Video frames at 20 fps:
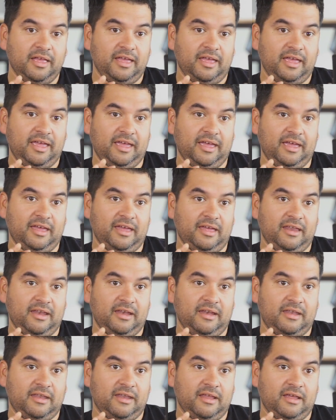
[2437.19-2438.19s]
And
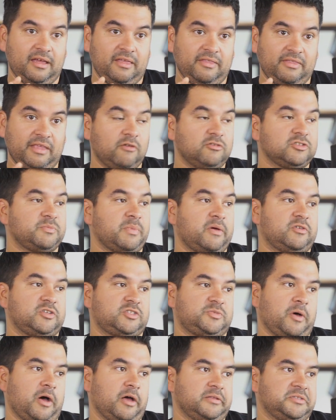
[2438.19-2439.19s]
that was my
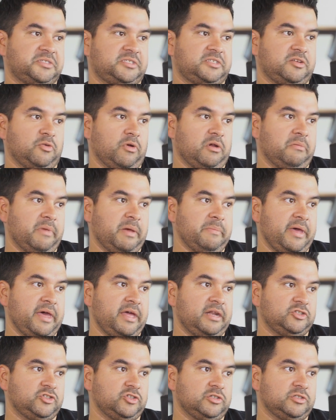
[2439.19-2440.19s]
response to one of my
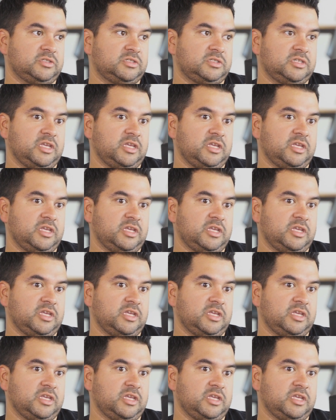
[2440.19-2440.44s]
managers.